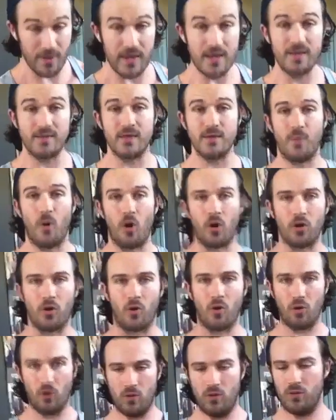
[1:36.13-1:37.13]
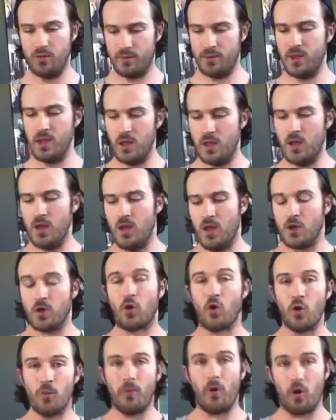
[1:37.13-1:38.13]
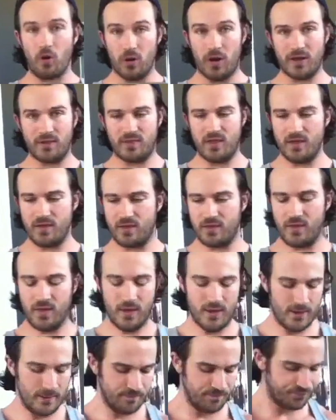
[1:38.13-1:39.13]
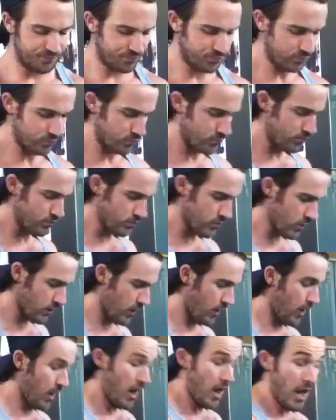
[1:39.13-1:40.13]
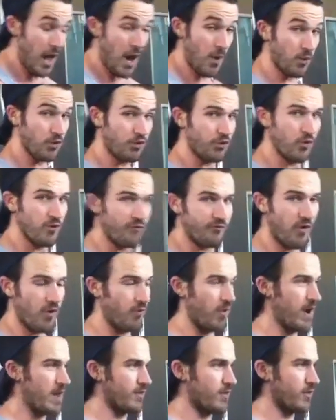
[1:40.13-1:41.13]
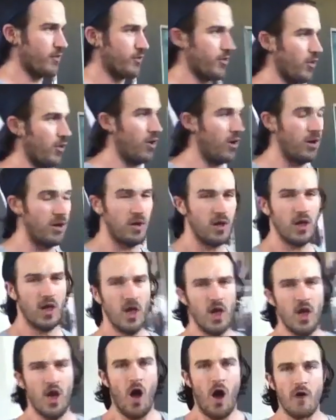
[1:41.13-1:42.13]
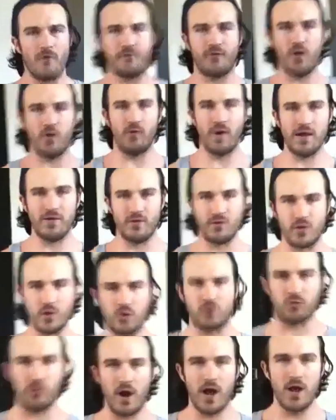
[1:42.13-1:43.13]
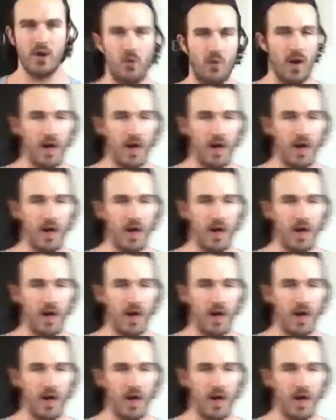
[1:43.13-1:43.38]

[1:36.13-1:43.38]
an easy bar, curl bar like this. And we're just doing front raises. So a front raise is a great